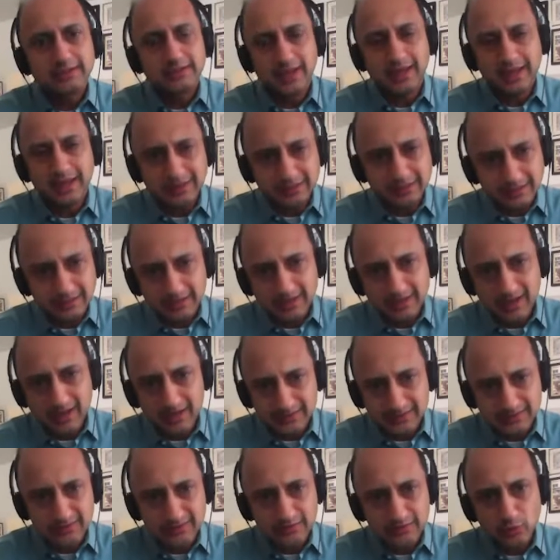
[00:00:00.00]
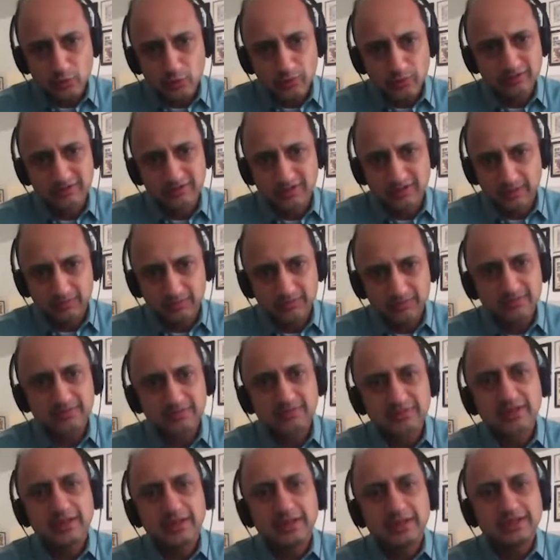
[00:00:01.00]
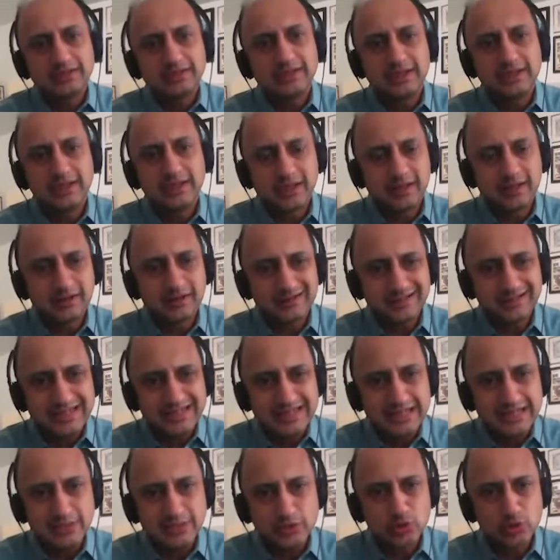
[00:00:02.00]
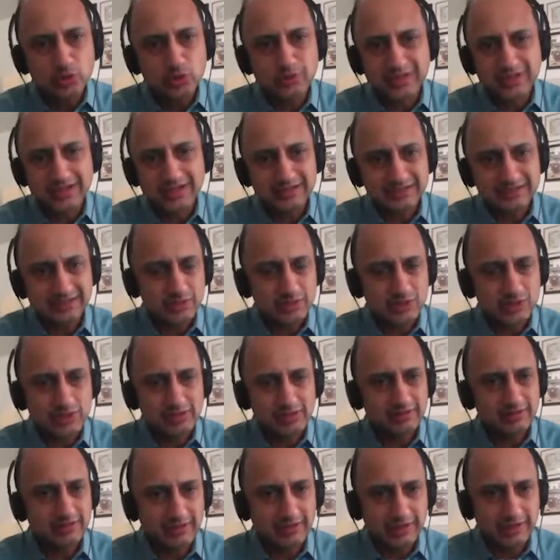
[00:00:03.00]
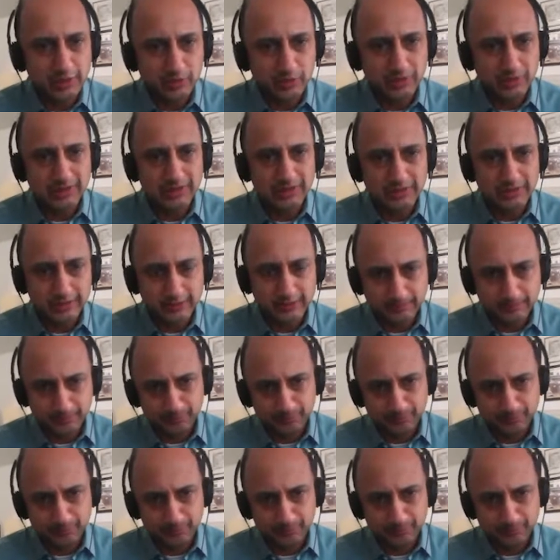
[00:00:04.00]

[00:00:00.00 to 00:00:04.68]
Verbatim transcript: at the last doorsteps, they are keen to get their children educated.